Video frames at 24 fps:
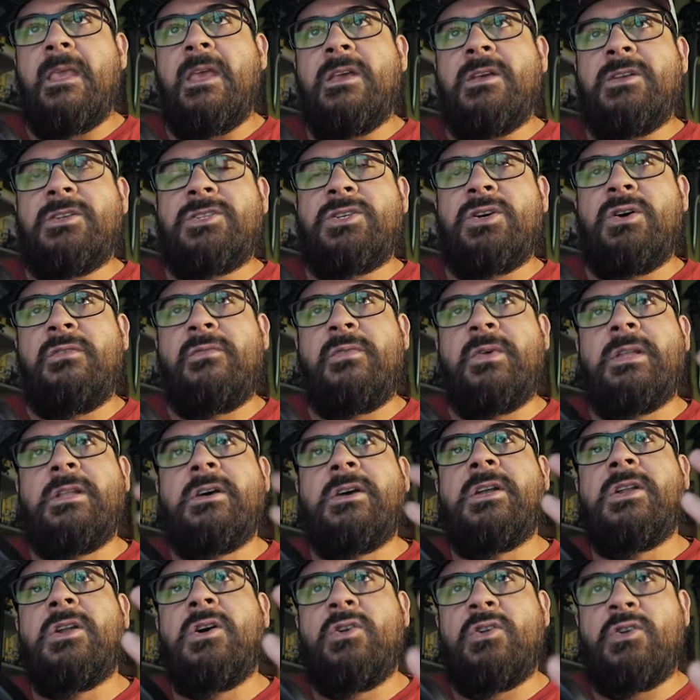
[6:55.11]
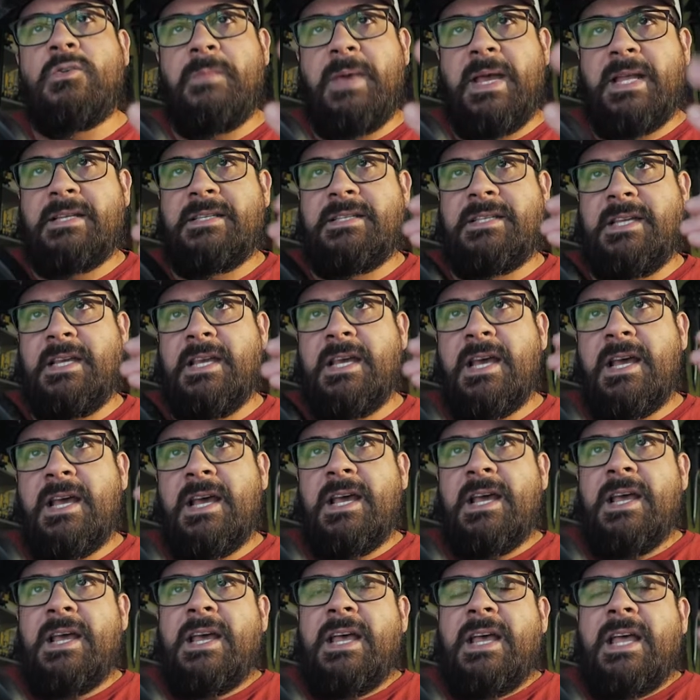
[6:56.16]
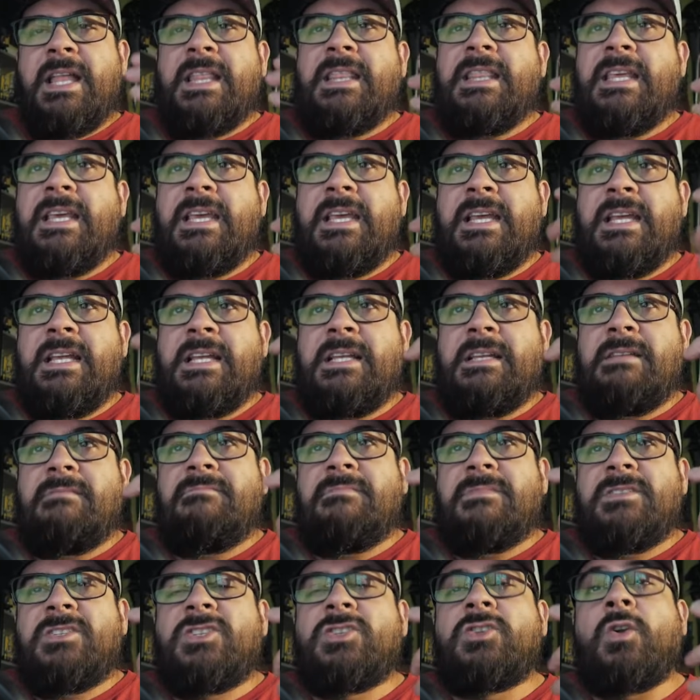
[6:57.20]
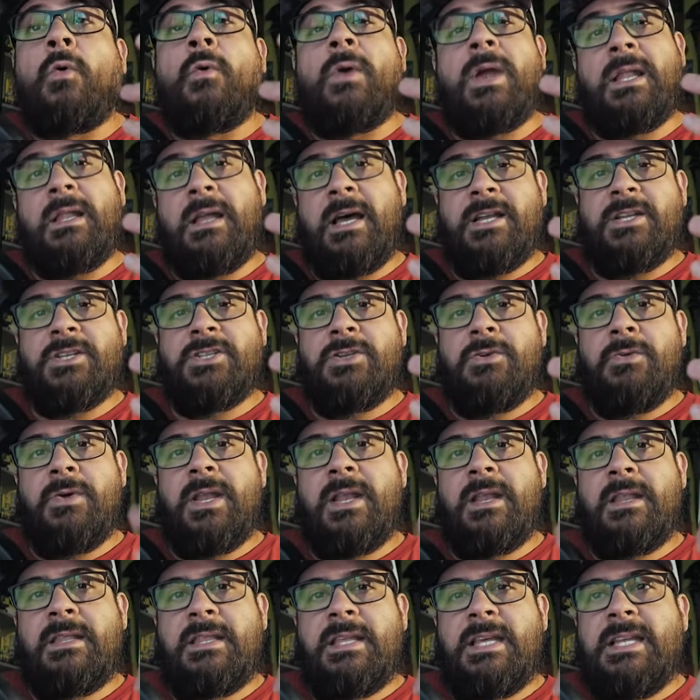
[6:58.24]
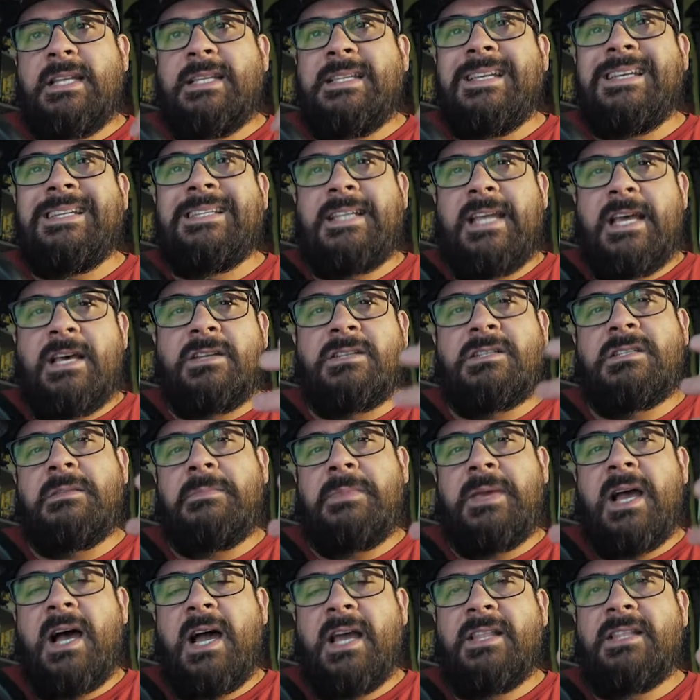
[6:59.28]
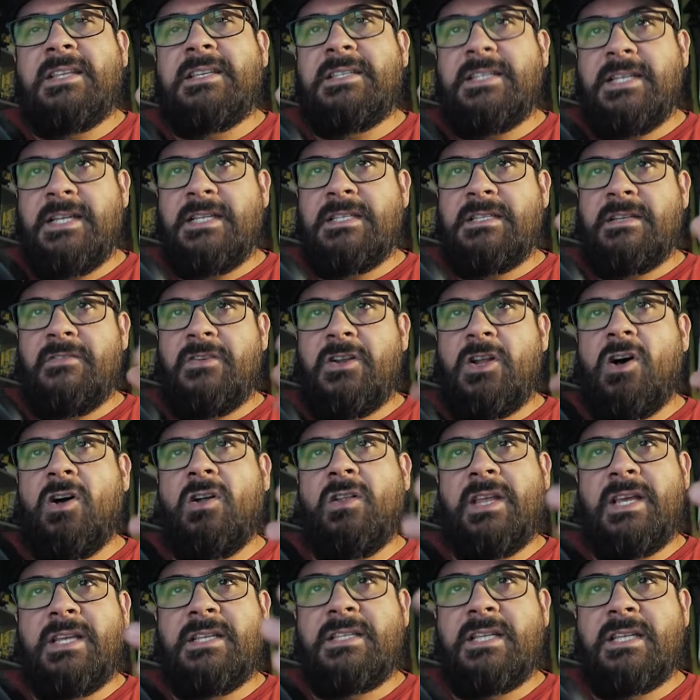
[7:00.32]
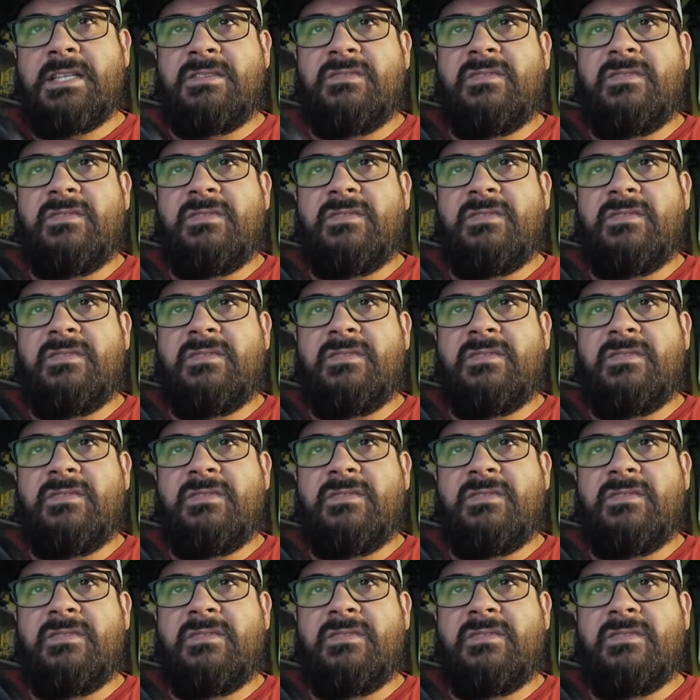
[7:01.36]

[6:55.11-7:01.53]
So if we look at onomancy, the storyline to it, the details, the behind the scenes of it all is as